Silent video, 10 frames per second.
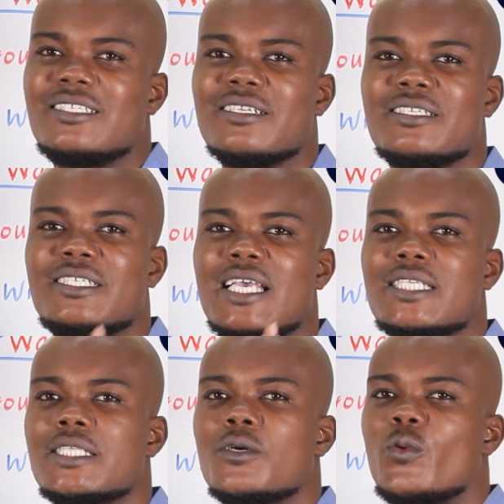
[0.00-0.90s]
It's the
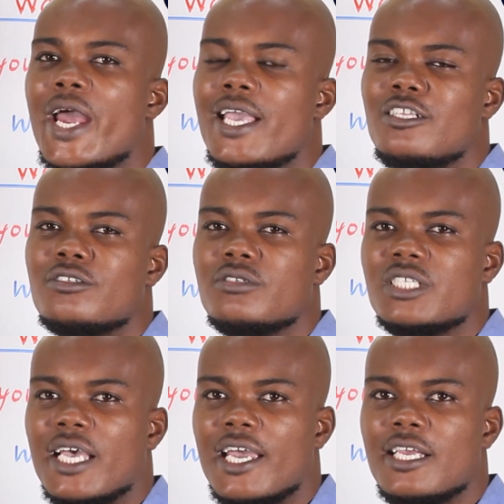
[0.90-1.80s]
sixth way to
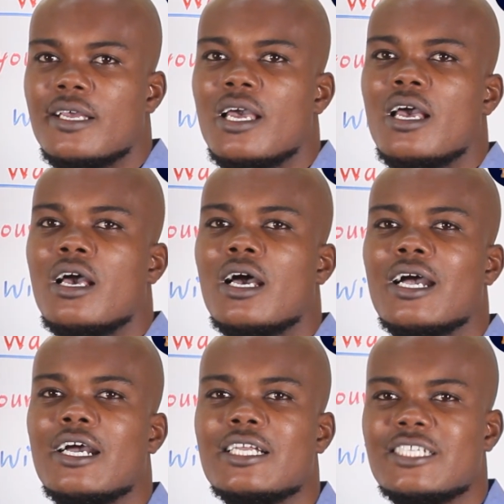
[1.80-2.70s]
say
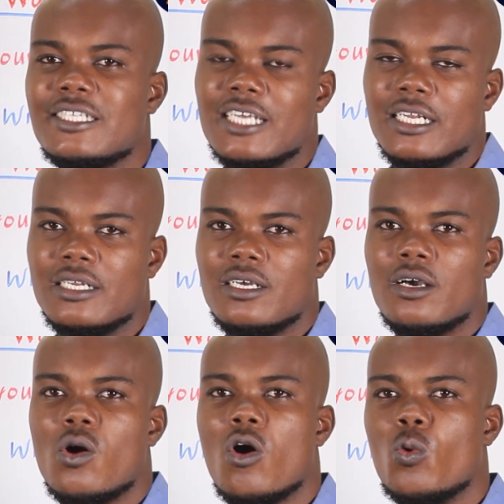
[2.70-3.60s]
retetan
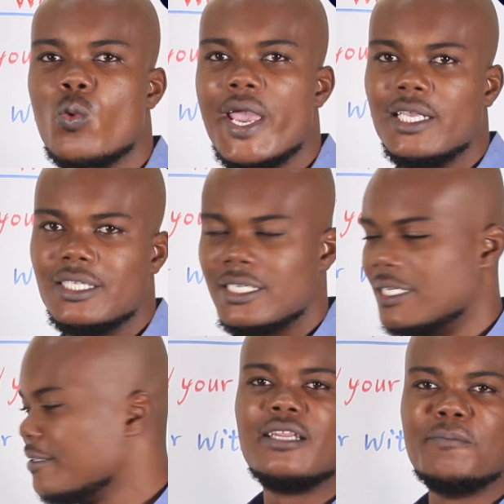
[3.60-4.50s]
or wait.
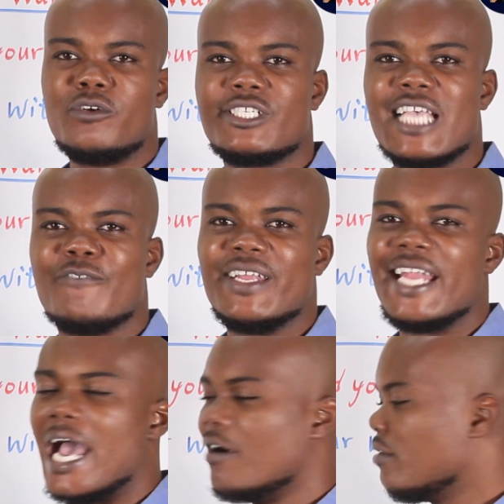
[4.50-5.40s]
Number
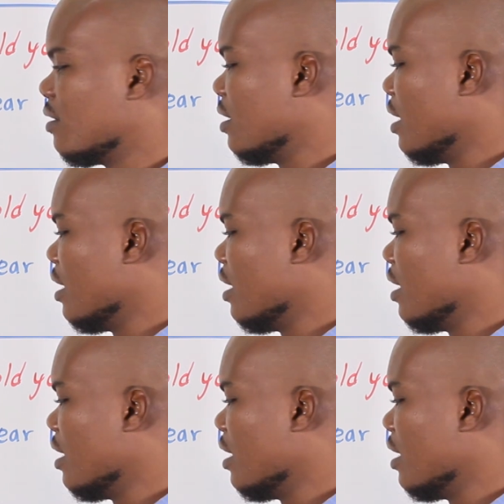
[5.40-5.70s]
seven now.